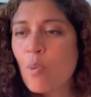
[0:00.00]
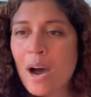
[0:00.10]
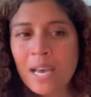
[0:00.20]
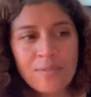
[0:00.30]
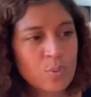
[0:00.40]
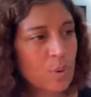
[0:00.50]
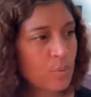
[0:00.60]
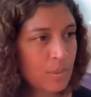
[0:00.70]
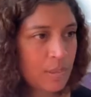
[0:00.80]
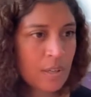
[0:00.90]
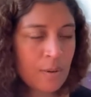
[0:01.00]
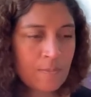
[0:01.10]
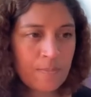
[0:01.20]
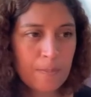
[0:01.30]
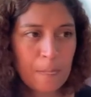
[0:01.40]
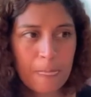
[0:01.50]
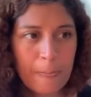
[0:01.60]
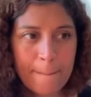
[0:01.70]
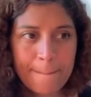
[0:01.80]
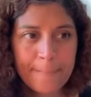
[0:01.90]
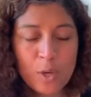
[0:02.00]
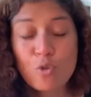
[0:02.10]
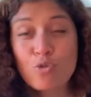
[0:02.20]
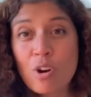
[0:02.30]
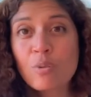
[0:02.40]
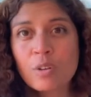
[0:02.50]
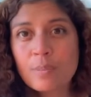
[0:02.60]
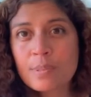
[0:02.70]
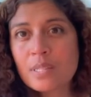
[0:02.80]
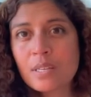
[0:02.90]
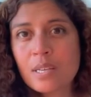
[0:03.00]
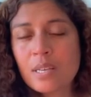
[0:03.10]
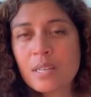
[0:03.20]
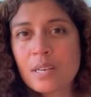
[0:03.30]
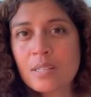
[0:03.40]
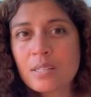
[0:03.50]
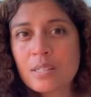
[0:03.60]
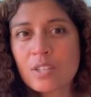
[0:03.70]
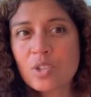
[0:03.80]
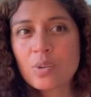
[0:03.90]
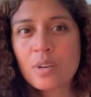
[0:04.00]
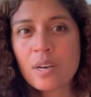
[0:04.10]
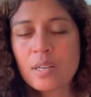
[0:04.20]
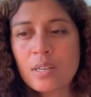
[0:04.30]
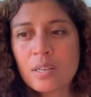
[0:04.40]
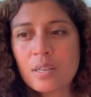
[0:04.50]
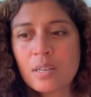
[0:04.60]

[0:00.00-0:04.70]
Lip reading: wives, when we become, you know, grown-ups as such, and